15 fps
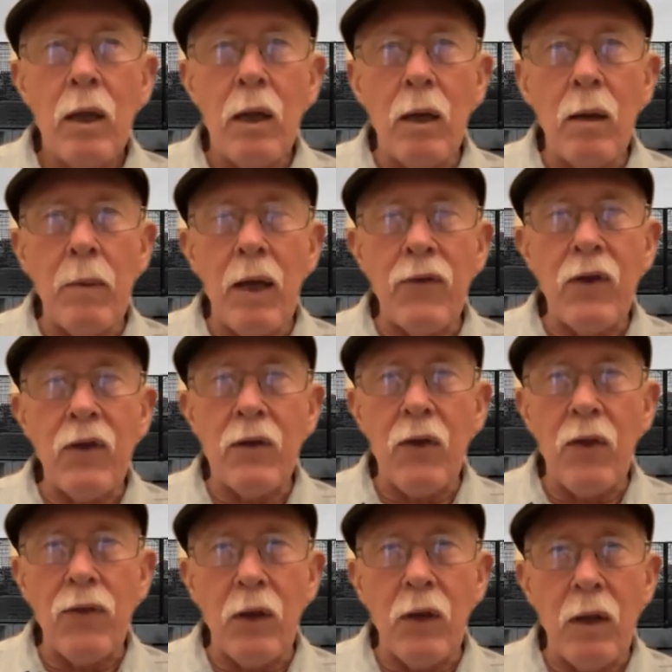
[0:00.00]
Um, I think
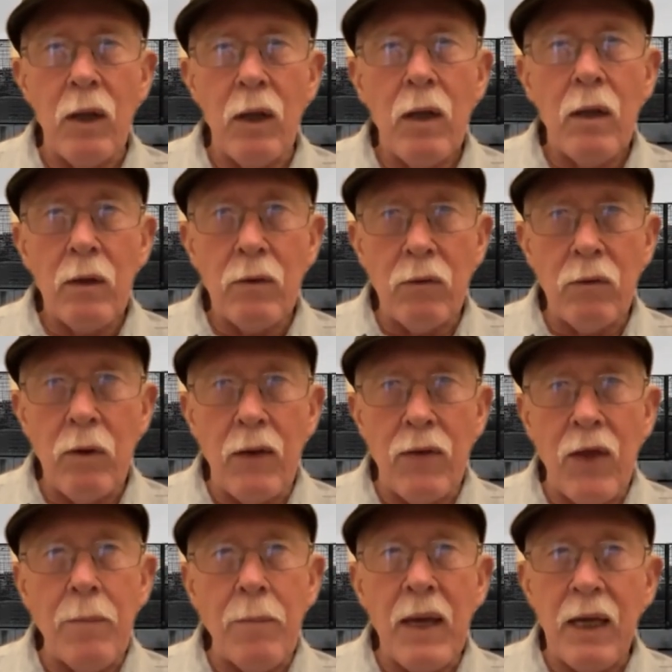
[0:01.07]
that the if
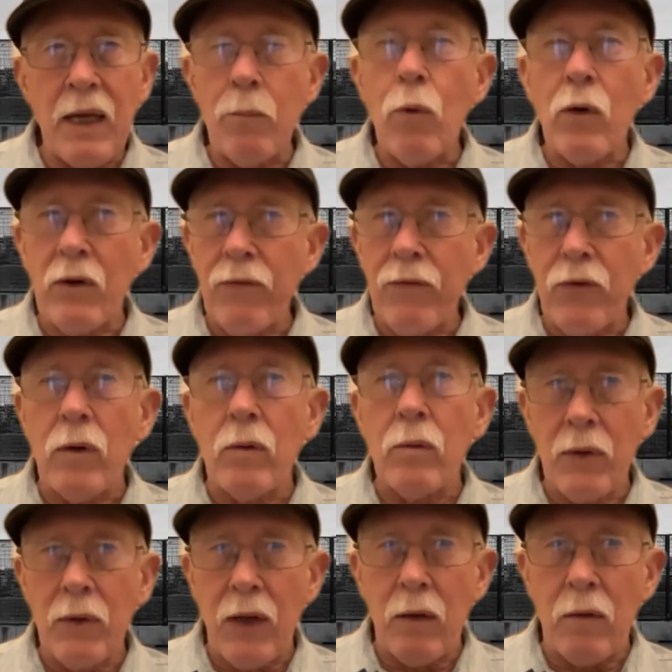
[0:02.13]
they make it more
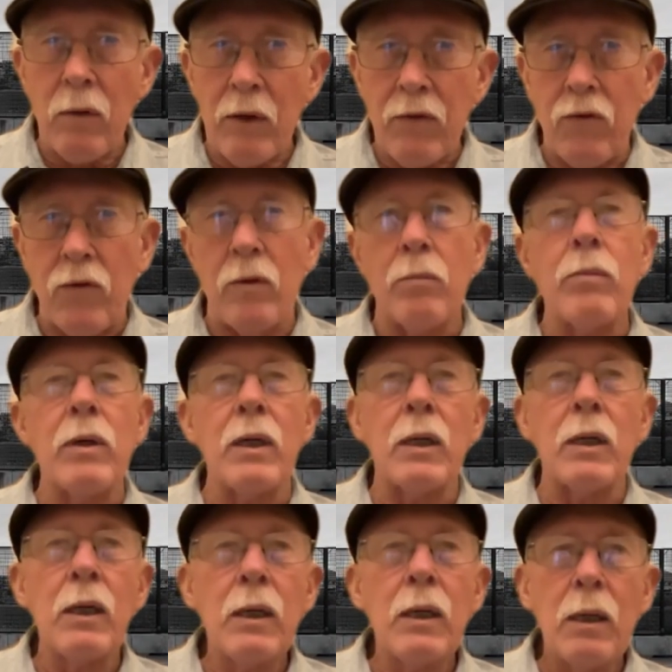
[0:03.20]
difficult, without question,
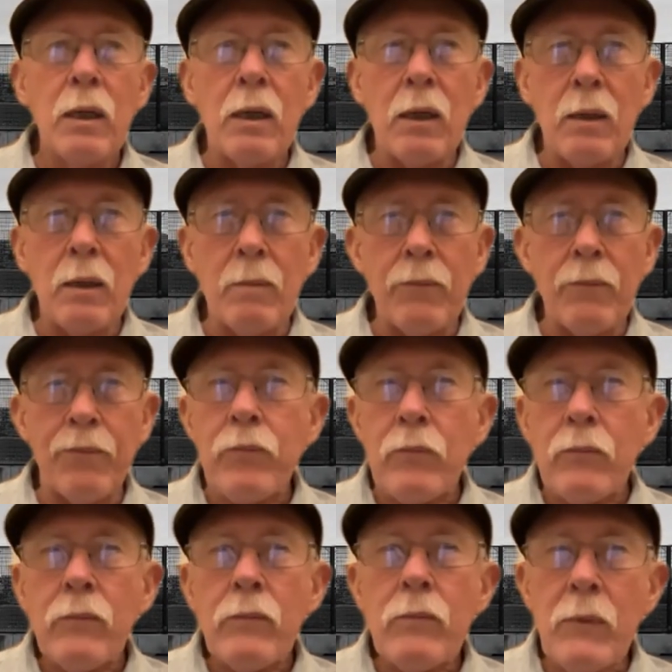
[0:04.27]
but um,
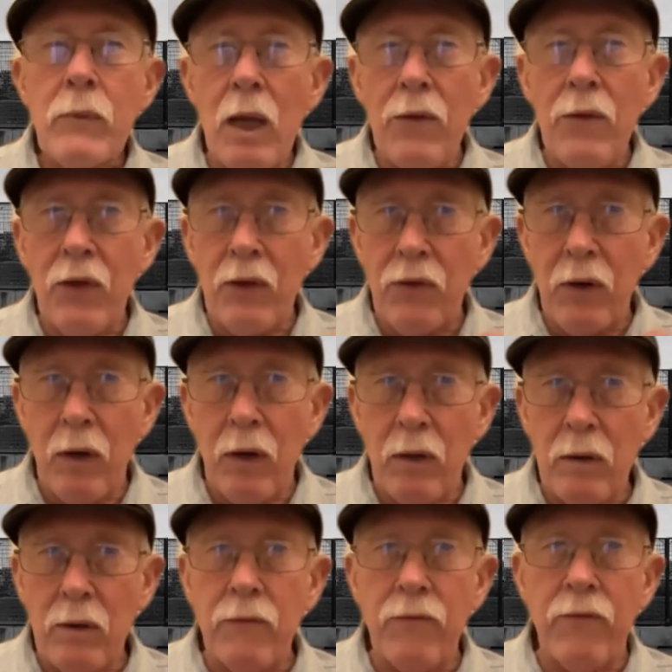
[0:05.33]
I think there
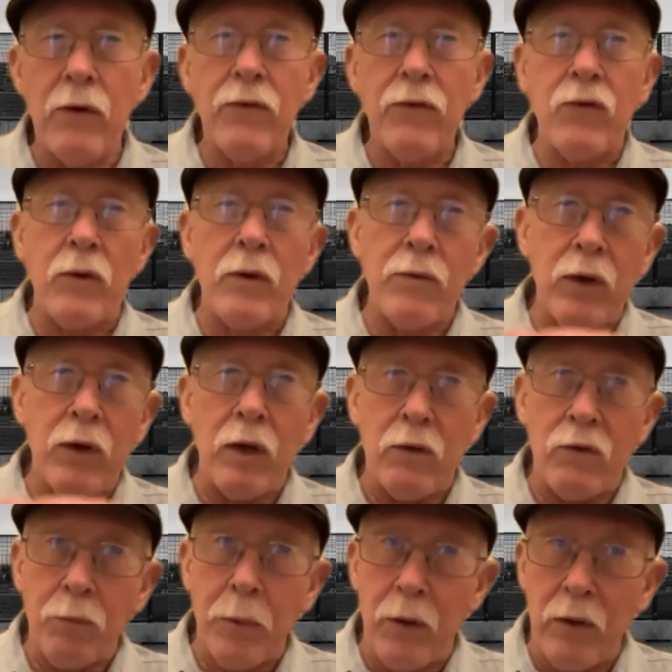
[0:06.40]
are very significant
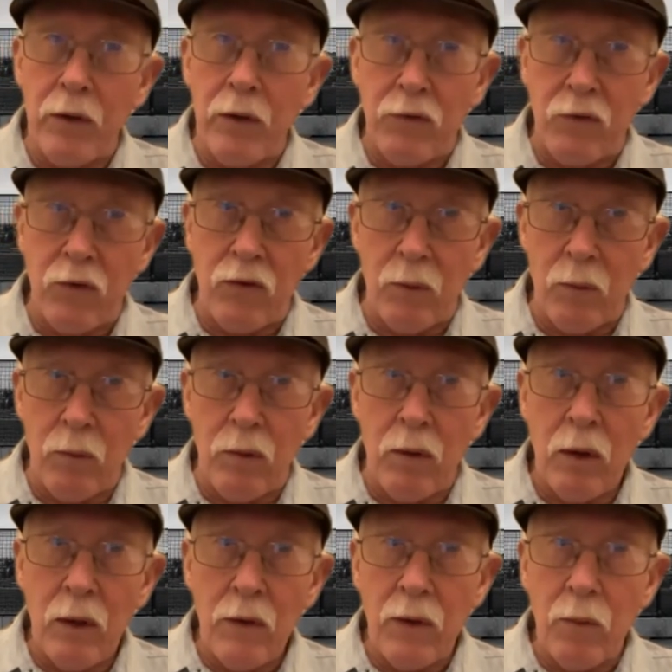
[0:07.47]
experiences that
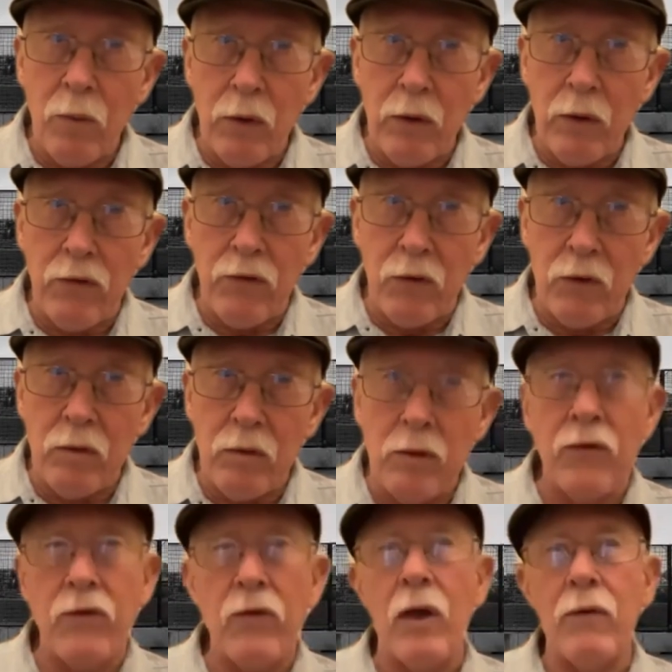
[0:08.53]
their workers and
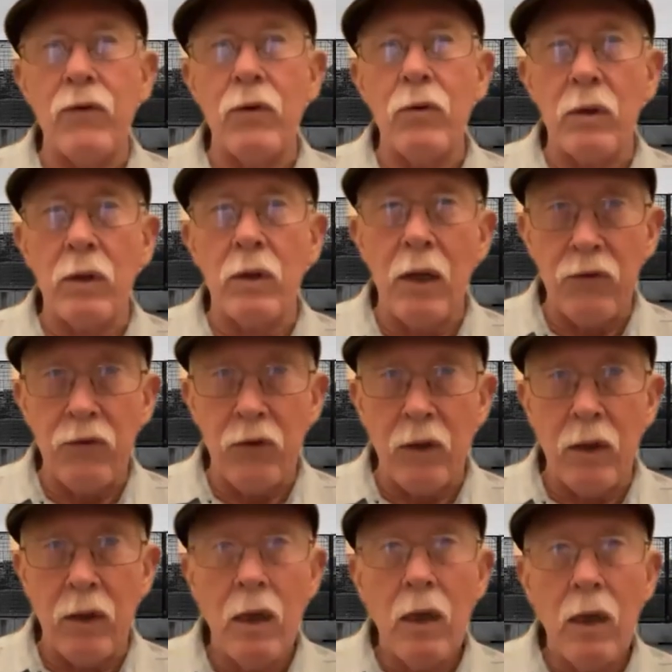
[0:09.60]
unions have in
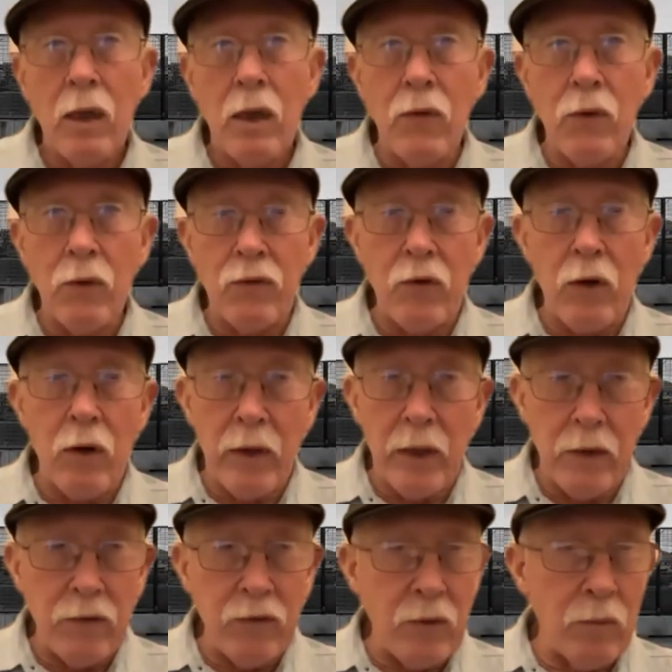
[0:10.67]
organizing in those
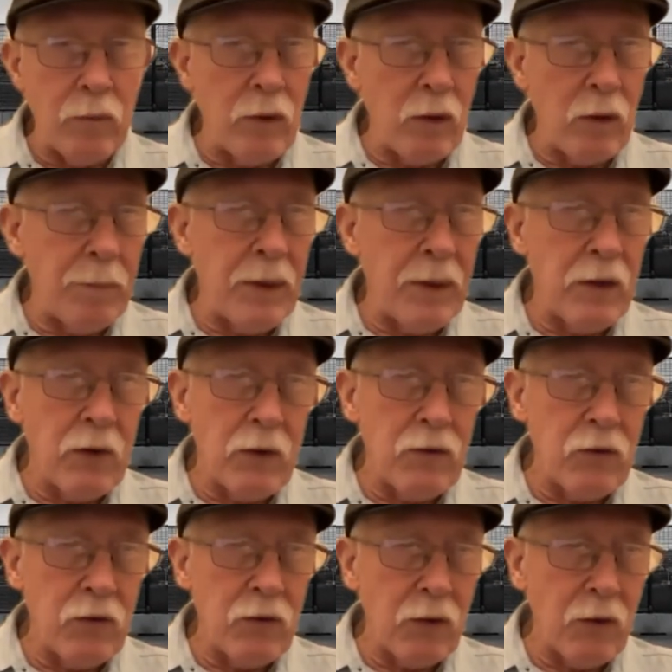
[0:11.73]
areas. And we're going to pay
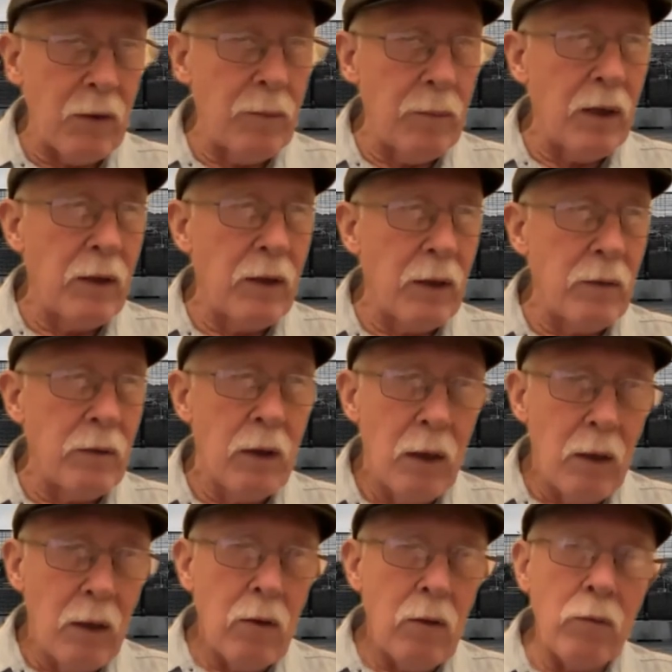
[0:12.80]
attention to them and then
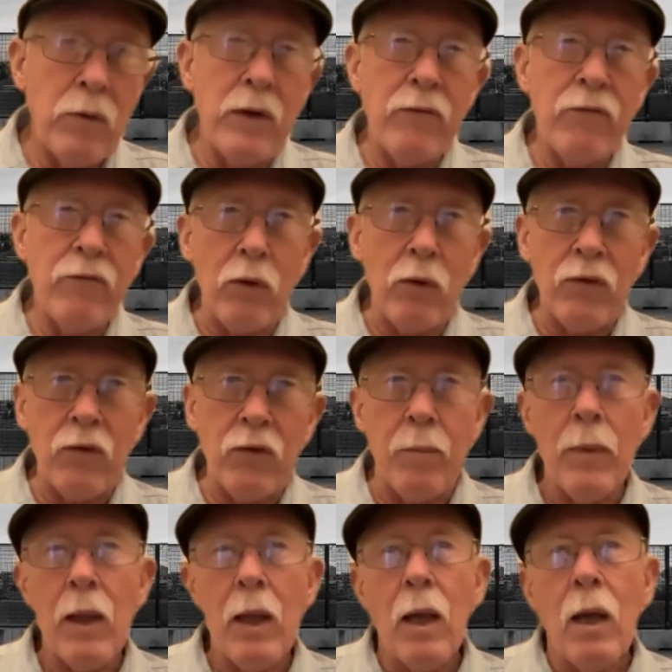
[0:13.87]
reinforce
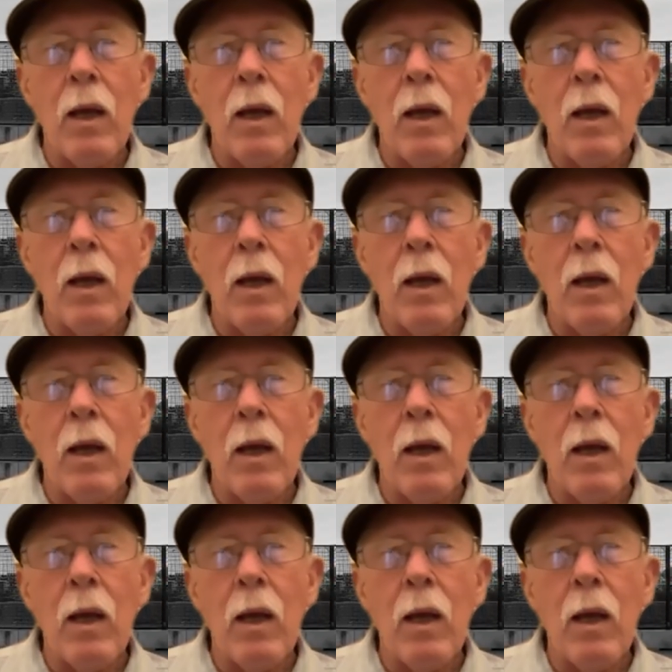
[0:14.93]
them.